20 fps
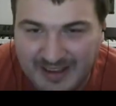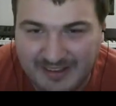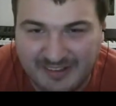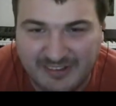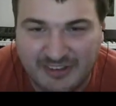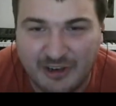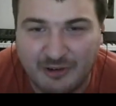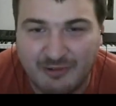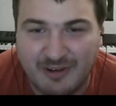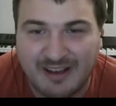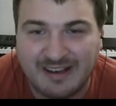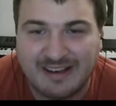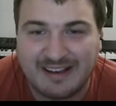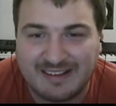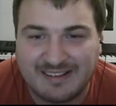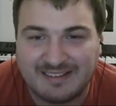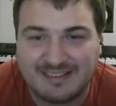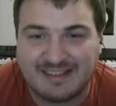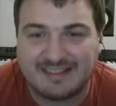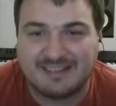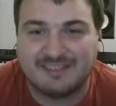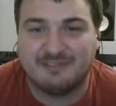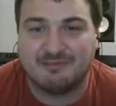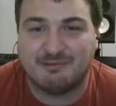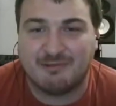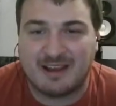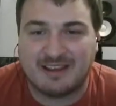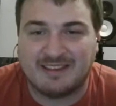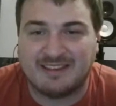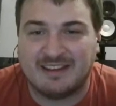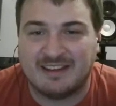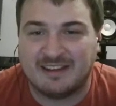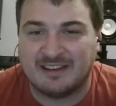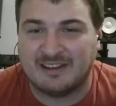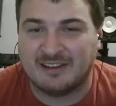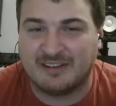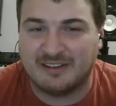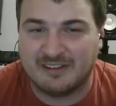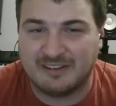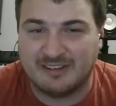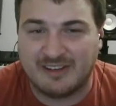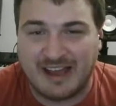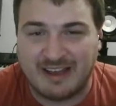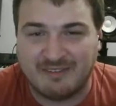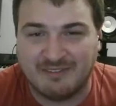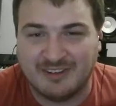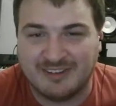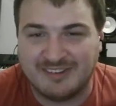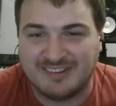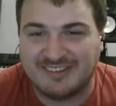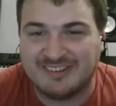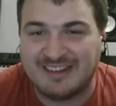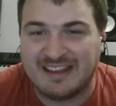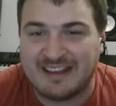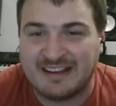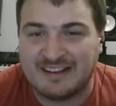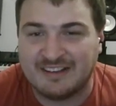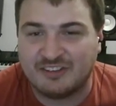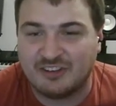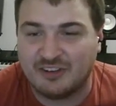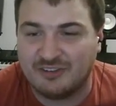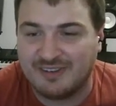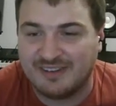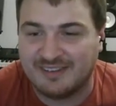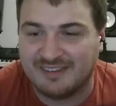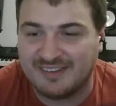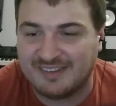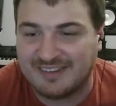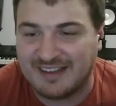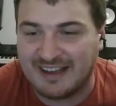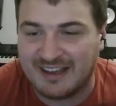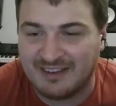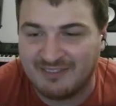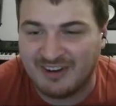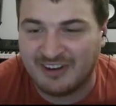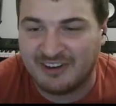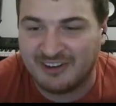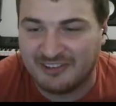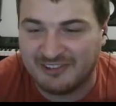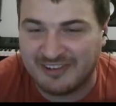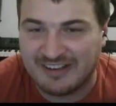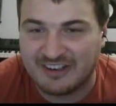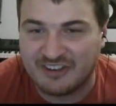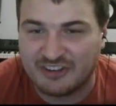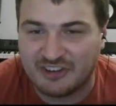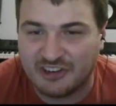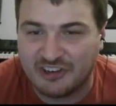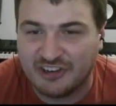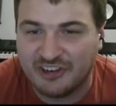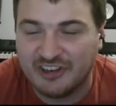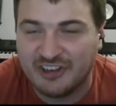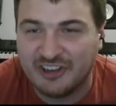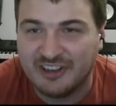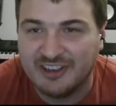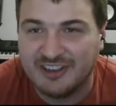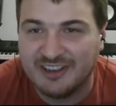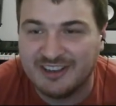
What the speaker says: It's no one like that's waiting. I'm not stealing someone's time. Are you really sure?